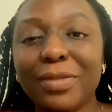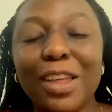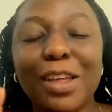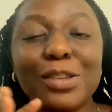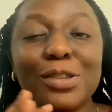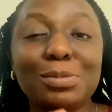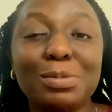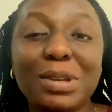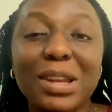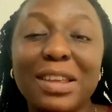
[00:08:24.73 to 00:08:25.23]

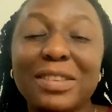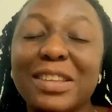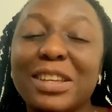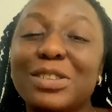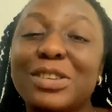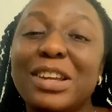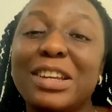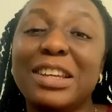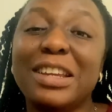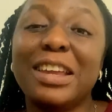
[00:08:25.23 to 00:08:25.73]
Tumini has
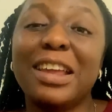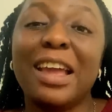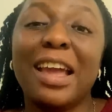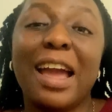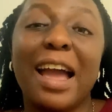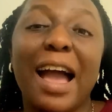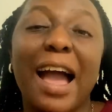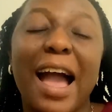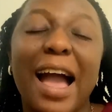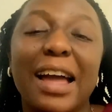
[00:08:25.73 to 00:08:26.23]
actually
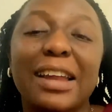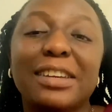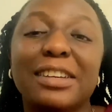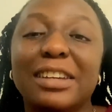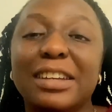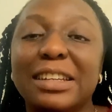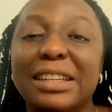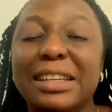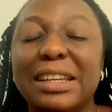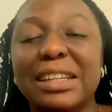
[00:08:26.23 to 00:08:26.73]
had
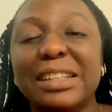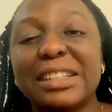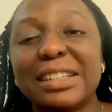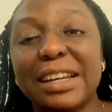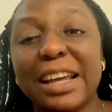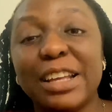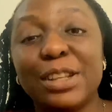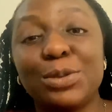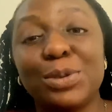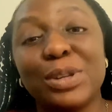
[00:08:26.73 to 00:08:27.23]
a date
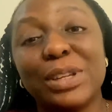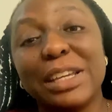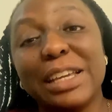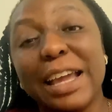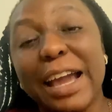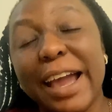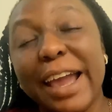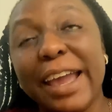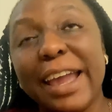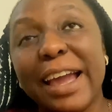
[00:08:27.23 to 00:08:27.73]
night with the
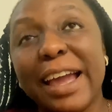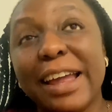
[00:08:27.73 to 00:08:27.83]
guy,